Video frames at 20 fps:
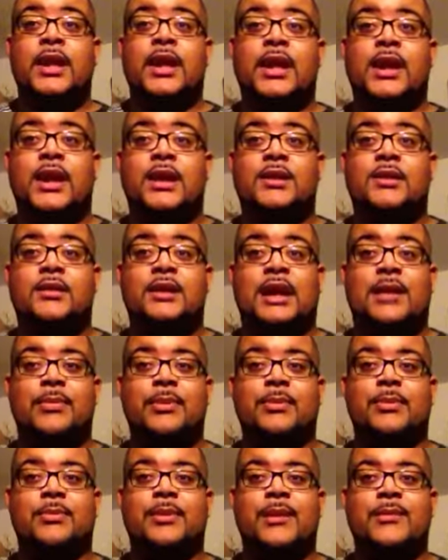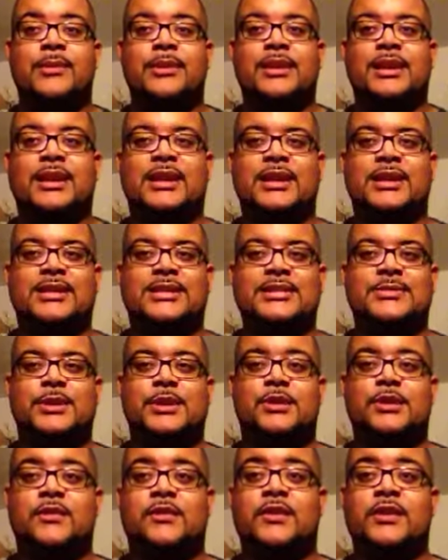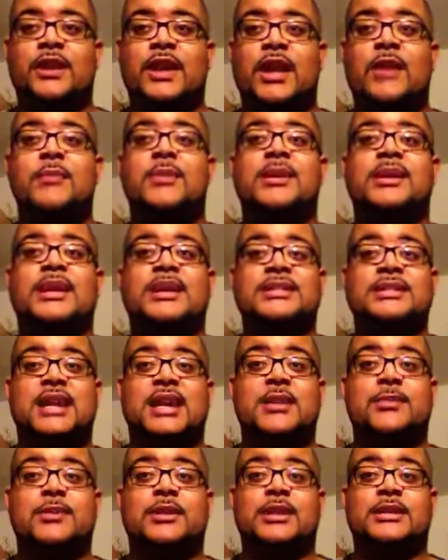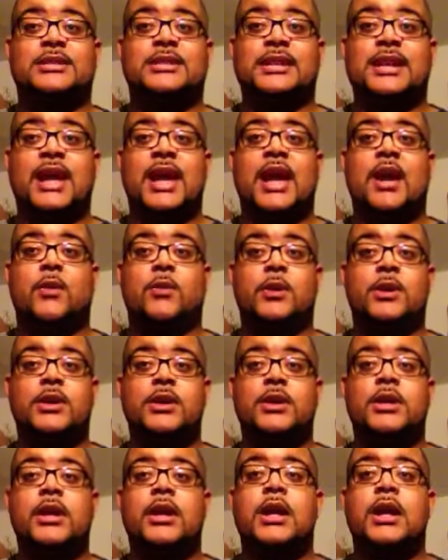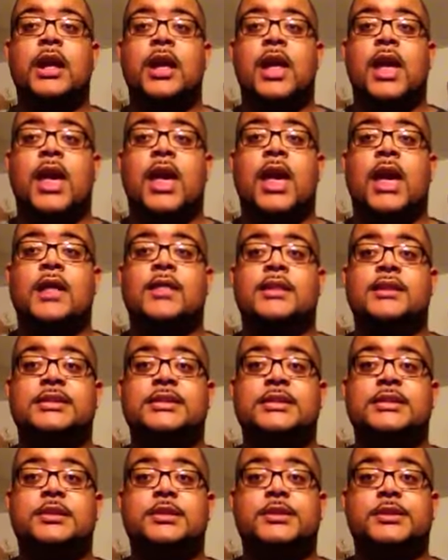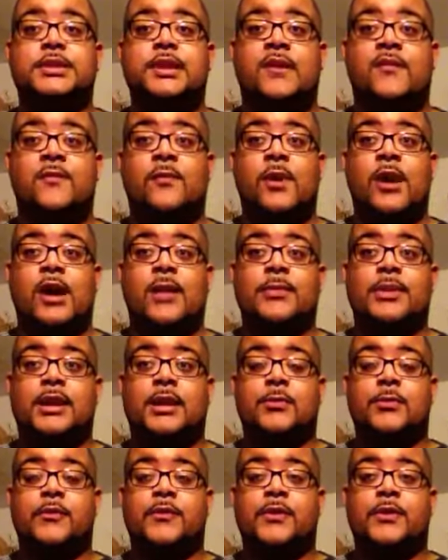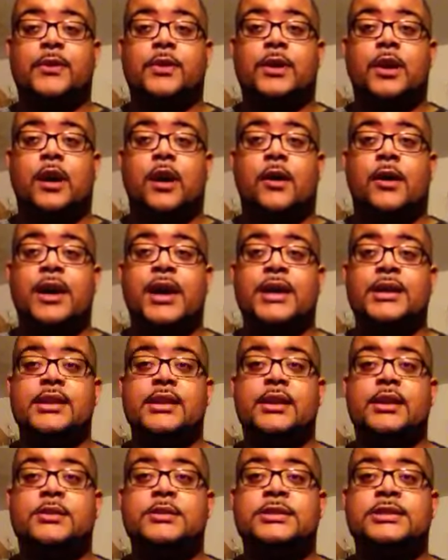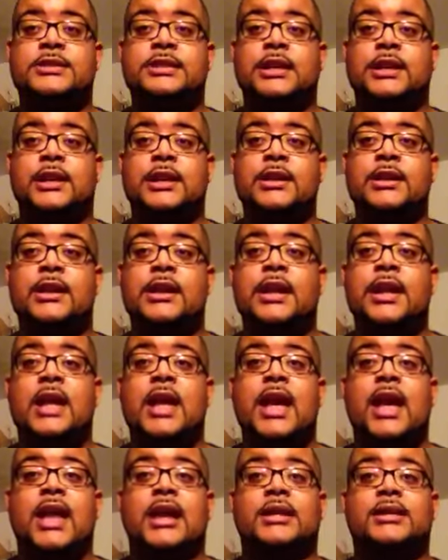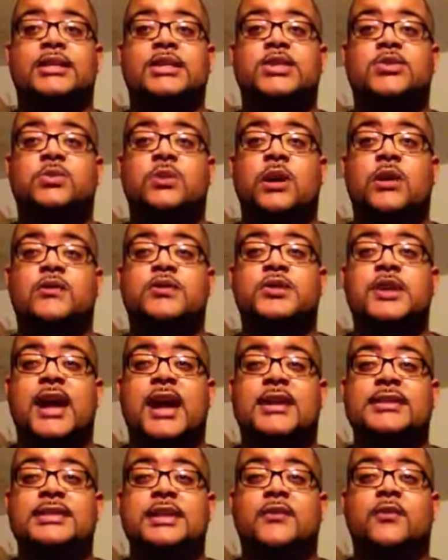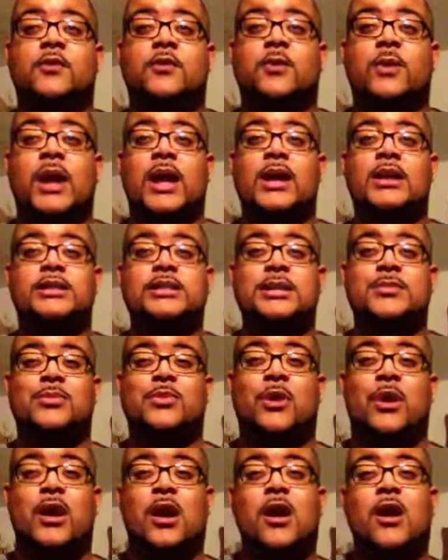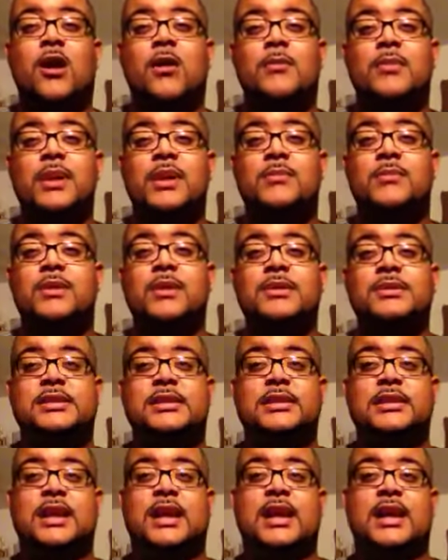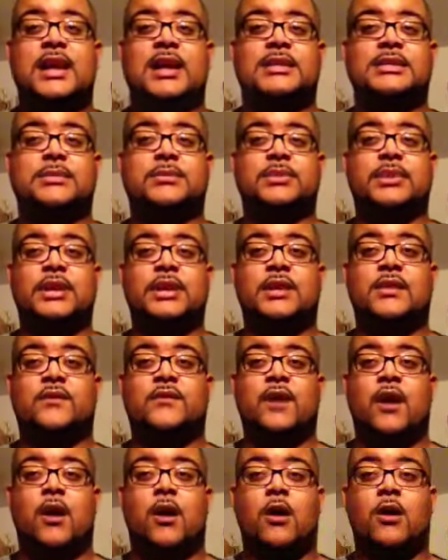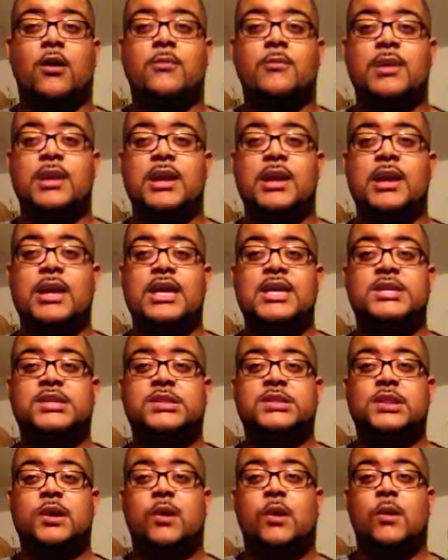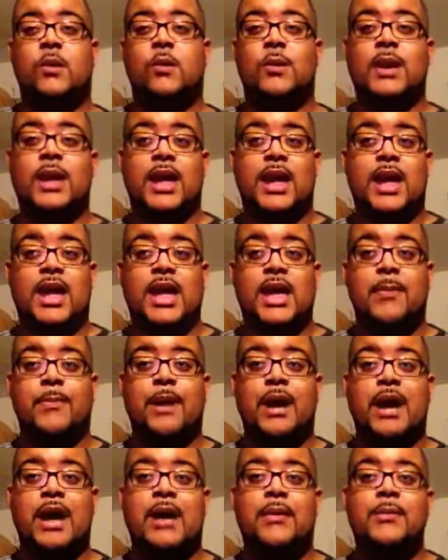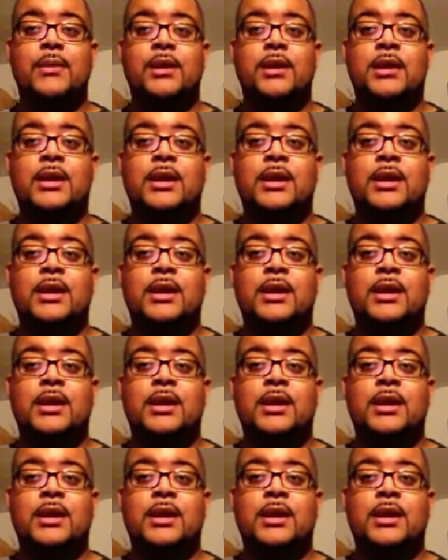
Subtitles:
And I know a lot of people may be looking at the spelling of her name, but that's how you pronounce it, Kheyra. And this is her sophomore album that I'm reviewing called Indigo Sun. And it's 12 tracks of great contemporary R&B music that has a blend of R&B, soul, hip-hop.